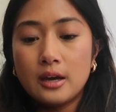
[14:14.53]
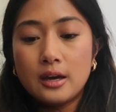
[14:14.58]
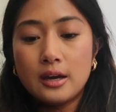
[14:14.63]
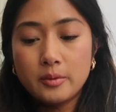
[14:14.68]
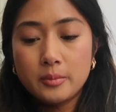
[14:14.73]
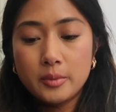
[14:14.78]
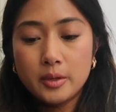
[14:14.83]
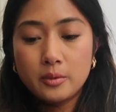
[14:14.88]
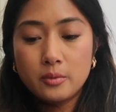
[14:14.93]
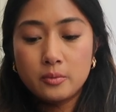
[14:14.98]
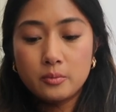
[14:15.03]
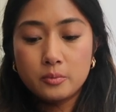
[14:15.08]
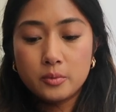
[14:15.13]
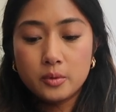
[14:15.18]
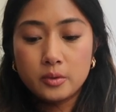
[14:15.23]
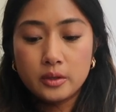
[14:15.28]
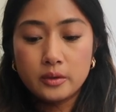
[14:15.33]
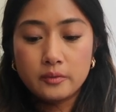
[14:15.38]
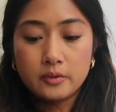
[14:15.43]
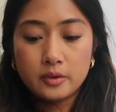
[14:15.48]
I have been
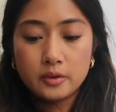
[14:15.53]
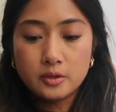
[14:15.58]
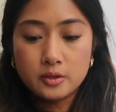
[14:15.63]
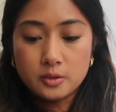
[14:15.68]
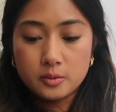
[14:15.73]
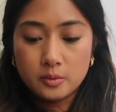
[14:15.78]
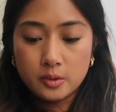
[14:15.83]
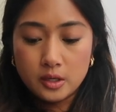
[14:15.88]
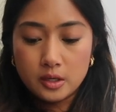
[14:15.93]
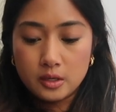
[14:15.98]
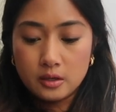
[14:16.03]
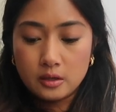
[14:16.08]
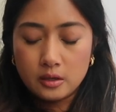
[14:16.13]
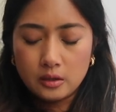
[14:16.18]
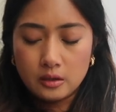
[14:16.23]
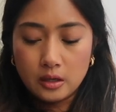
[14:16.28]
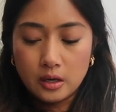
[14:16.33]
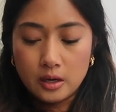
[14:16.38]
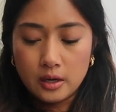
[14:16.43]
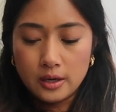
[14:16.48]
pulling for this one a
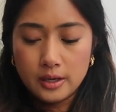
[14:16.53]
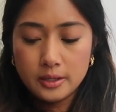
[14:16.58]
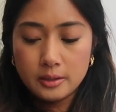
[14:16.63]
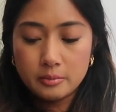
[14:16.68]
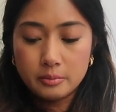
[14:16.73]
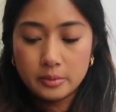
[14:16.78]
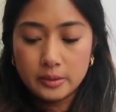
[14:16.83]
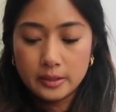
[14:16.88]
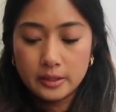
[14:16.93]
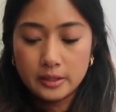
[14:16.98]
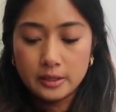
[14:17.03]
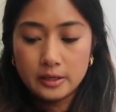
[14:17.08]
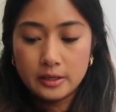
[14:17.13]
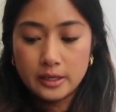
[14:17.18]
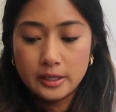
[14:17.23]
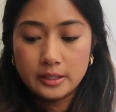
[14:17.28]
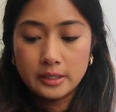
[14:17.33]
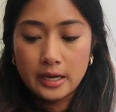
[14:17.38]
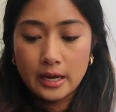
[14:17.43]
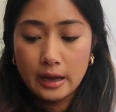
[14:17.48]
lot, but
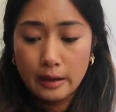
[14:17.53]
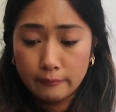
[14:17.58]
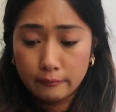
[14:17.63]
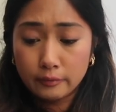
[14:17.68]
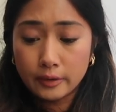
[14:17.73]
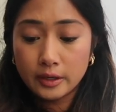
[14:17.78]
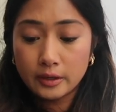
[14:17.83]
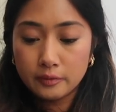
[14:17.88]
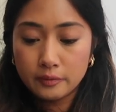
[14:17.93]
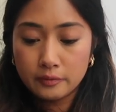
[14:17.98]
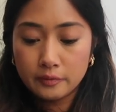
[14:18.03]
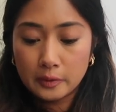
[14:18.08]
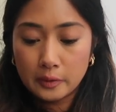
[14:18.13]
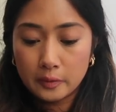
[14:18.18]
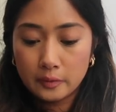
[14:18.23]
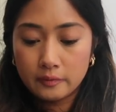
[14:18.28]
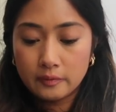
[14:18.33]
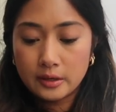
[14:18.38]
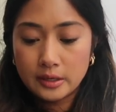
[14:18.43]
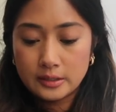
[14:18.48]
I have read a
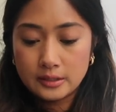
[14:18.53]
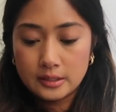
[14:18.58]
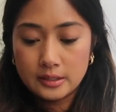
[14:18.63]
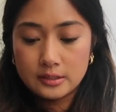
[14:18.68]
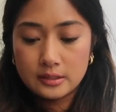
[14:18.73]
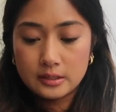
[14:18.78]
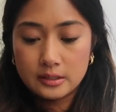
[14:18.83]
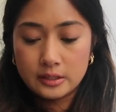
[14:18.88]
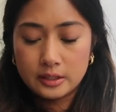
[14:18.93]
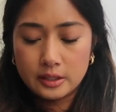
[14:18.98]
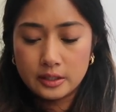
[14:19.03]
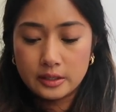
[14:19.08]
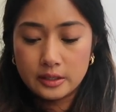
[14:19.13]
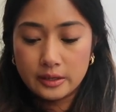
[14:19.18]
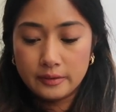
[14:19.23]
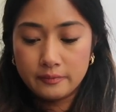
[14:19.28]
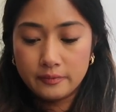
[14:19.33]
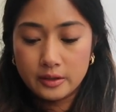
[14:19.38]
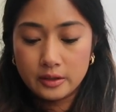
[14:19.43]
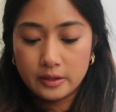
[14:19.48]
few of the essays in here and
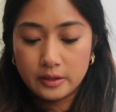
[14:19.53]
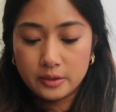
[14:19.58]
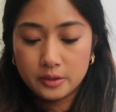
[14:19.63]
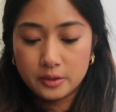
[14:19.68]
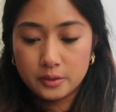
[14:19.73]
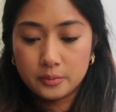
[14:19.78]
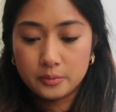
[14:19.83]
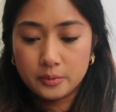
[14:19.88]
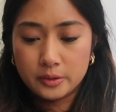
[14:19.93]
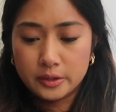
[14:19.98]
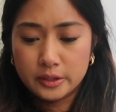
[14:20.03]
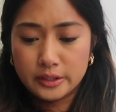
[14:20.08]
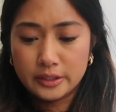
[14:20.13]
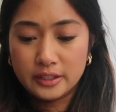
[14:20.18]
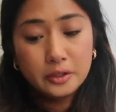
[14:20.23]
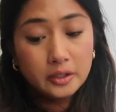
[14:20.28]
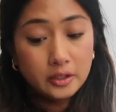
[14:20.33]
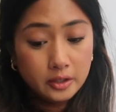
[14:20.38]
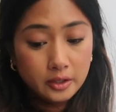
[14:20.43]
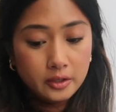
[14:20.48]
I feel like they're really
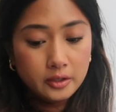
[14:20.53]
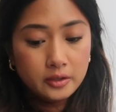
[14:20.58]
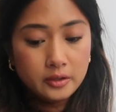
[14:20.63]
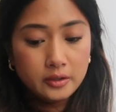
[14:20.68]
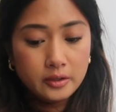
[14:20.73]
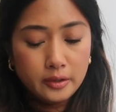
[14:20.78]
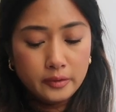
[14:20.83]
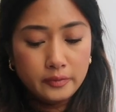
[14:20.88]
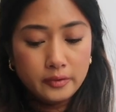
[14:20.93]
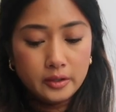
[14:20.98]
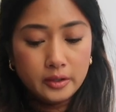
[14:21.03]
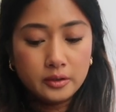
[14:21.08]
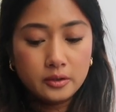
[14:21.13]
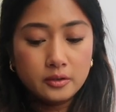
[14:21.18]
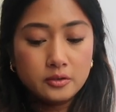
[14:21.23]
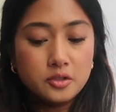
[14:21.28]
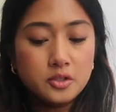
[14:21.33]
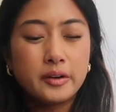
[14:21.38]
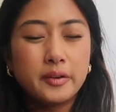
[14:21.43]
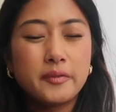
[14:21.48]
good. I feel like
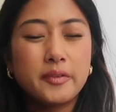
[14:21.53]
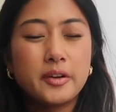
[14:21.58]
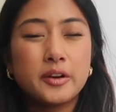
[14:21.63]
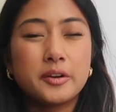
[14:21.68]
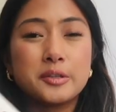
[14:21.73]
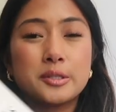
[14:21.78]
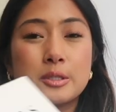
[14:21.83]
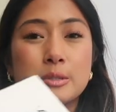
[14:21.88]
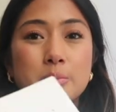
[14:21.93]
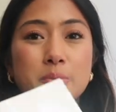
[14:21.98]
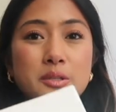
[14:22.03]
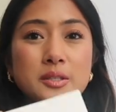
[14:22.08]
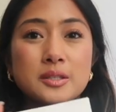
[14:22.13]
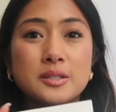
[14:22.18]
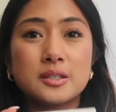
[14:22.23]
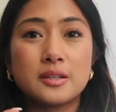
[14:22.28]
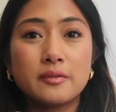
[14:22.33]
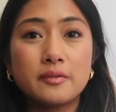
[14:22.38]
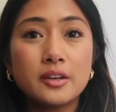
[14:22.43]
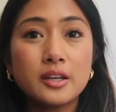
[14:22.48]
they're very, very
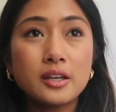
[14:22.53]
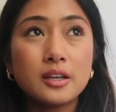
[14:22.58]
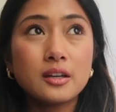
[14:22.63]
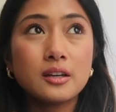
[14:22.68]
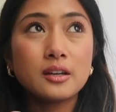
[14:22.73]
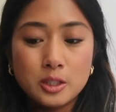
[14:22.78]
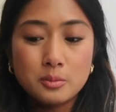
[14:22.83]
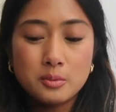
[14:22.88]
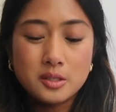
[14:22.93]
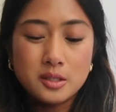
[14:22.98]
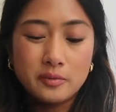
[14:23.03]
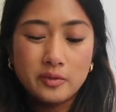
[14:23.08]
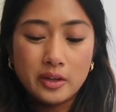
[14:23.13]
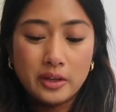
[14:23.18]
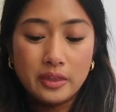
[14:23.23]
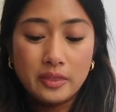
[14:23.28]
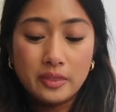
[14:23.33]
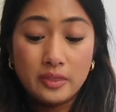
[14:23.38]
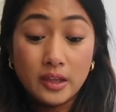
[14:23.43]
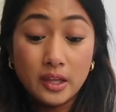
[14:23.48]
specific,
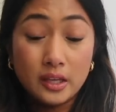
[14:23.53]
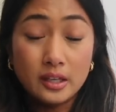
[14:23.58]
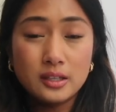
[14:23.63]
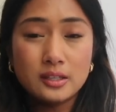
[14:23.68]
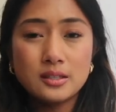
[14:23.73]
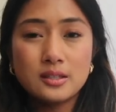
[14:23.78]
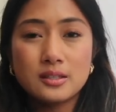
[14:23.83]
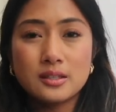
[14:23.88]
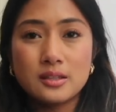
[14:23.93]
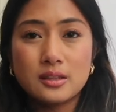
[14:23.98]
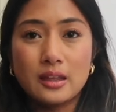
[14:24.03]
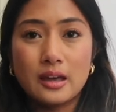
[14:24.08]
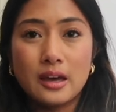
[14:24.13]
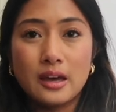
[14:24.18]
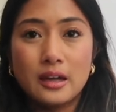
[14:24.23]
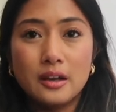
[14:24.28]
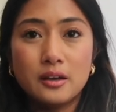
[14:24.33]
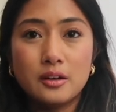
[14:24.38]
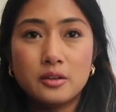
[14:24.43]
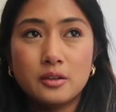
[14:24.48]
specific things
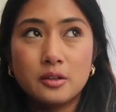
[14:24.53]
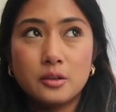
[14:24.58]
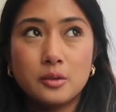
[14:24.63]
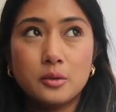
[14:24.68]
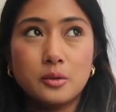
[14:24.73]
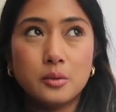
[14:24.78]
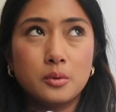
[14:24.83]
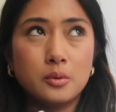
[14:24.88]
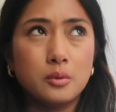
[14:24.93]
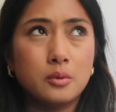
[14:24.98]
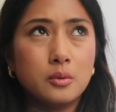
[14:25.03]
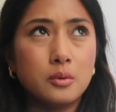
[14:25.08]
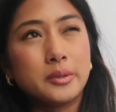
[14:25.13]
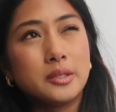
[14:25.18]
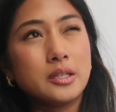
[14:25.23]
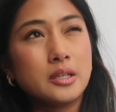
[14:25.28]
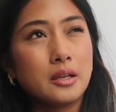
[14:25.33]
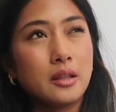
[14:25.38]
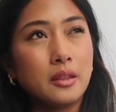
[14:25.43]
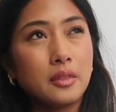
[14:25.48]
that you really
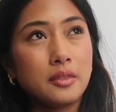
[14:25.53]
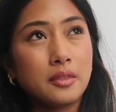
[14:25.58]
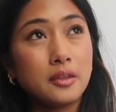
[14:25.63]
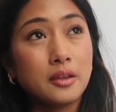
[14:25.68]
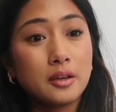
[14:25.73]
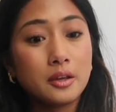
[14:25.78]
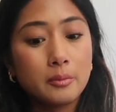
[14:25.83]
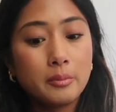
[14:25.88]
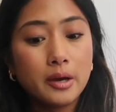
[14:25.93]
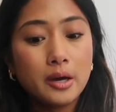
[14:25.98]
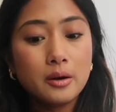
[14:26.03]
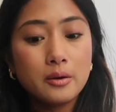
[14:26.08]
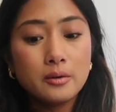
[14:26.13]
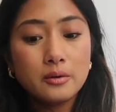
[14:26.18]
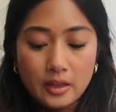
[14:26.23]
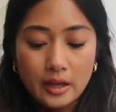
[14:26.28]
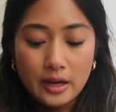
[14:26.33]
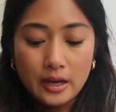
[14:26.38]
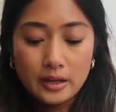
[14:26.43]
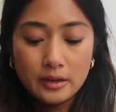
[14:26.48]
didn't think about
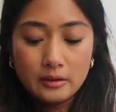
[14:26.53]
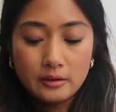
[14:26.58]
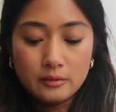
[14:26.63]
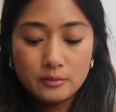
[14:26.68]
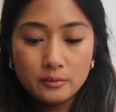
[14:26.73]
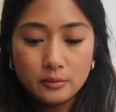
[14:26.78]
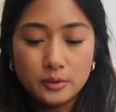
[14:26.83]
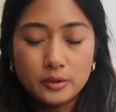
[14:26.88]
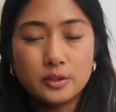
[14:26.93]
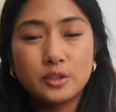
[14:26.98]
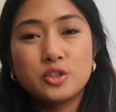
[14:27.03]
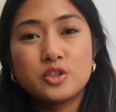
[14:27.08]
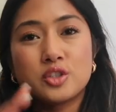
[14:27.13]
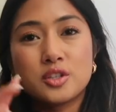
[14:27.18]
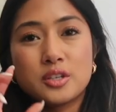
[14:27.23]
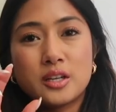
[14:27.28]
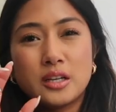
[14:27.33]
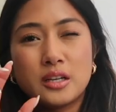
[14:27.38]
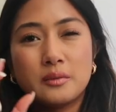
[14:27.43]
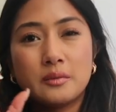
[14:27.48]
that really
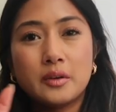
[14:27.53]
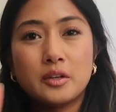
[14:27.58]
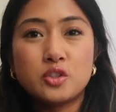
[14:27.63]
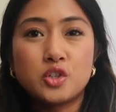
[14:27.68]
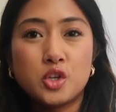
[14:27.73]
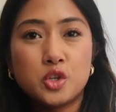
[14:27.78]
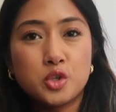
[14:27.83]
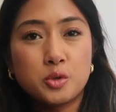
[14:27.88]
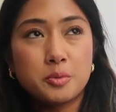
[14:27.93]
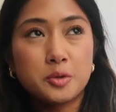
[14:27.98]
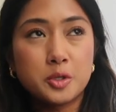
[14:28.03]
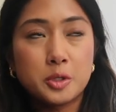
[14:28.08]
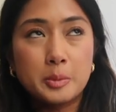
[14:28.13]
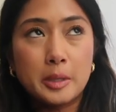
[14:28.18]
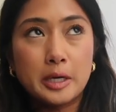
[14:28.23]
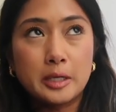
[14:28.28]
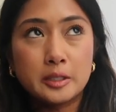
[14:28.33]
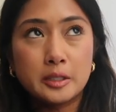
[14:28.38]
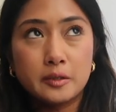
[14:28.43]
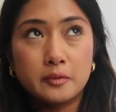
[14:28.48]
just kind of like change your
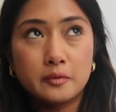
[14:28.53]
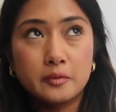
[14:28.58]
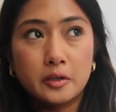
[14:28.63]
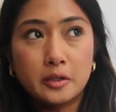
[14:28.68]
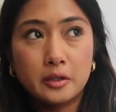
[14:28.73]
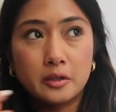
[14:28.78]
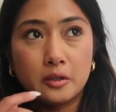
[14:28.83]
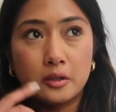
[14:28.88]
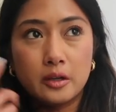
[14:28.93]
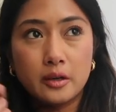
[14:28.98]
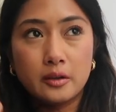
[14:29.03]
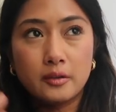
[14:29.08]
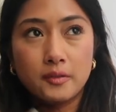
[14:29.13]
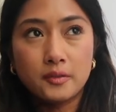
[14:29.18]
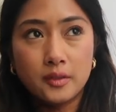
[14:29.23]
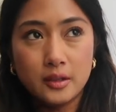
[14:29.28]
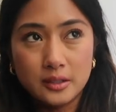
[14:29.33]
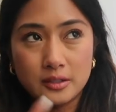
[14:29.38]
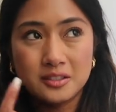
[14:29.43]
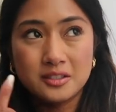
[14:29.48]
perspective on a lot of
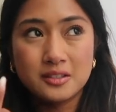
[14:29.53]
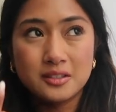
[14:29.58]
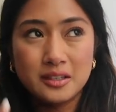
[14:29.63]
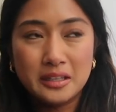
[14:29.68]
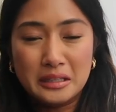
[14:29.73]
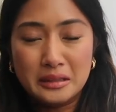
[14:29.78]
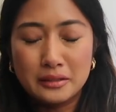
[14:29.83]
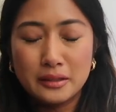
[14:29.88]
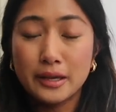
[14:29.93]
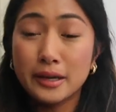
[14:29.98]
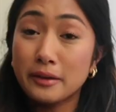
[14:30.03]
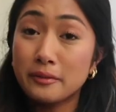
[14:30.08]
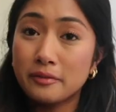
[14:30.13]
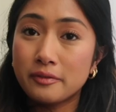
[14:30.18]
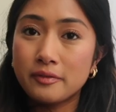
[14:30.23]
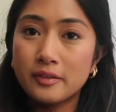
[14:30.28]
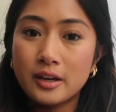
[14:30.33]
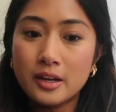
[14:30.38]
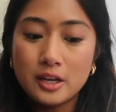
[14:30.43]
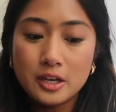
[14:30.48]
things in
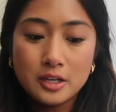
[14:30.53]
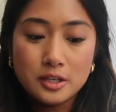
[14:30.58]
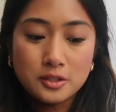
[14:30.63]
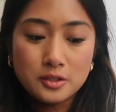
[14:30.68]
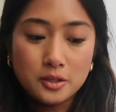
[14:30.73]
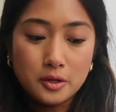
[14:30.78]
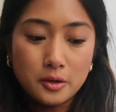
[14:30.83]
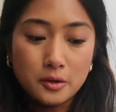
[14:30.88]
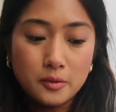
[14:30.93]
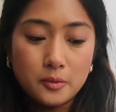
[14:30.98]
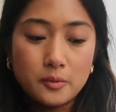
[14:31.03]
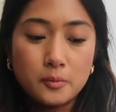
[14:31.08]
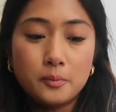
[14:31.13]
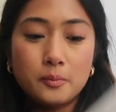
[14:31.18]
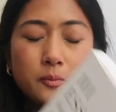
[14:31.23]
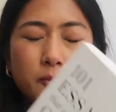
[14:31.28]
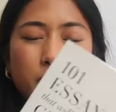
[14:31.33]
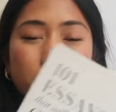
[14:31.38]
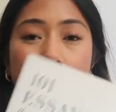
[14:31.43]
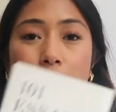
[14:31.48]
life. So
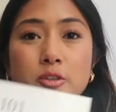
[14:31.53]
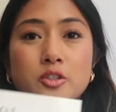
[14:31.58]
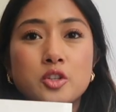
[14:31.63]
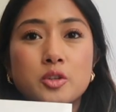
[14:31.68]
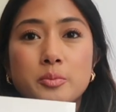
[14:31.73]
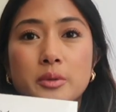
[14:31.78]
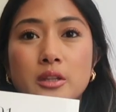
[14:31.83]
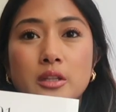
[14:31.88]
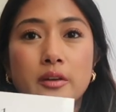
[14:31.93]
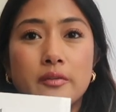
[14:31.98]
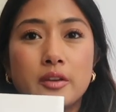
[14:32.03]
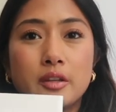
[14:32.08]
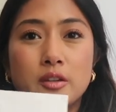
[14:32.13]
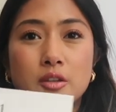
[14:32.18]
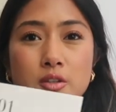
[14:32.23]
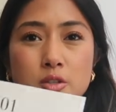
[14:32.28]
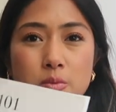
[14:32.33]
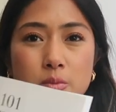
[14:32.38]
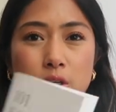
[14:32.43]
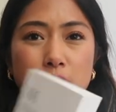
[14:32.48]
really just been loving
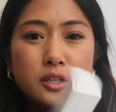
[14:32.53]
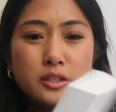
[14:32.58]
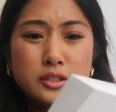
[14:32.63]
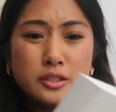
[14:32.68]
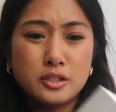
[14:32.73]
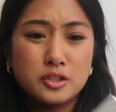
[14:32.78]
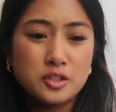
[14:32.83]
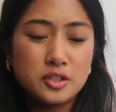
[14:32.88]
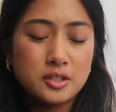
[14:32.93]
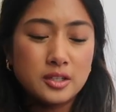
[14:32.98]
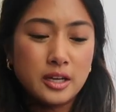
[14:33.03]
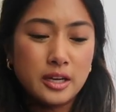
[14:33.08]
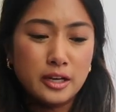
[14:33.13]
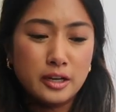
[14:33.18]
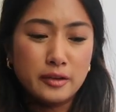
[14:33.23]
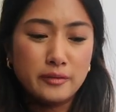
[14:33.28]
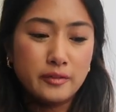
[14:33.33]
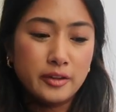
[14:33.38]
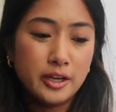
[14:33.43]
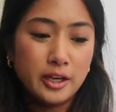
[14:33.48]
this one to just kind
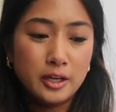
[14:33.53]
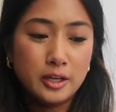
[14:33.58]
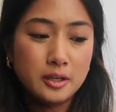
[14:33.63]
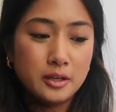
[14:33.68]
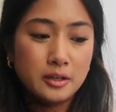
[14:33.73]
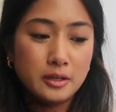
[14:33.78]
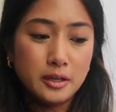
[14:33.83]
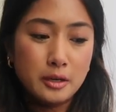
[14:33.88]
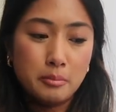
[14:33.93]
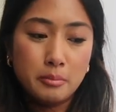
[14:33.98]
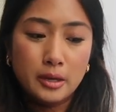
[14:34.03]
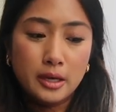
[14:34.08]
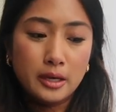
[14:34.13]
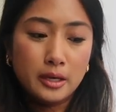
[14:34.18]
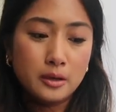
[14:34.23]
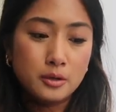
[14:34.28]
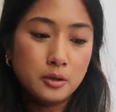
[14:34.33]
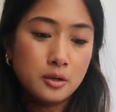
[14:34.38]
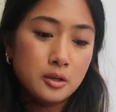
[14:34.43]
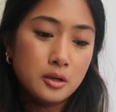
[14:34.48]
of like nitpick